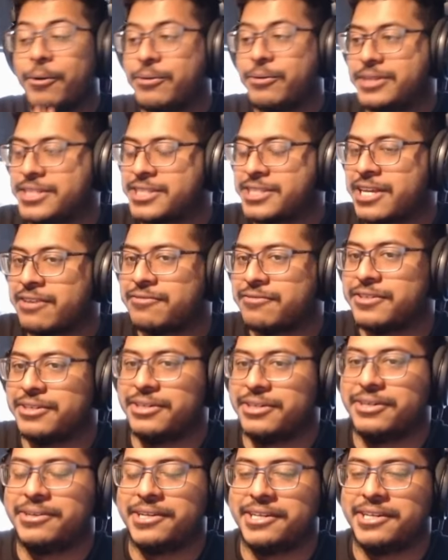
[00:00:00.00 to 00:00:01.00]
this
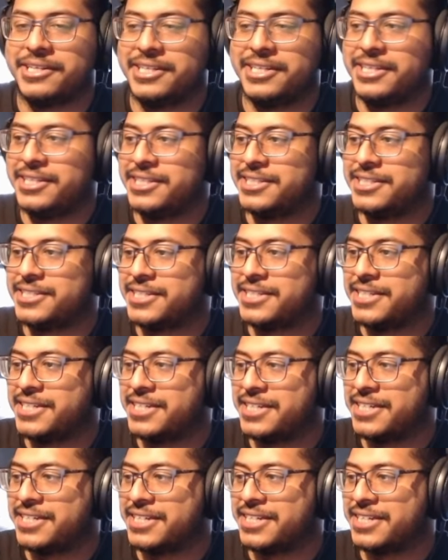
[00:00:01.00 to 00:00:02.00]
Kafka is...
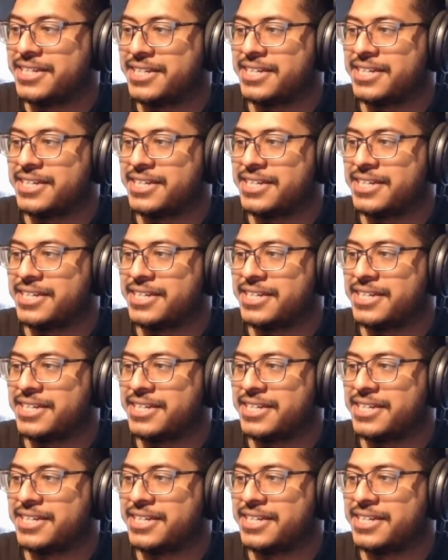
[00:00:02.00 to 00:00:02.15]
Uh,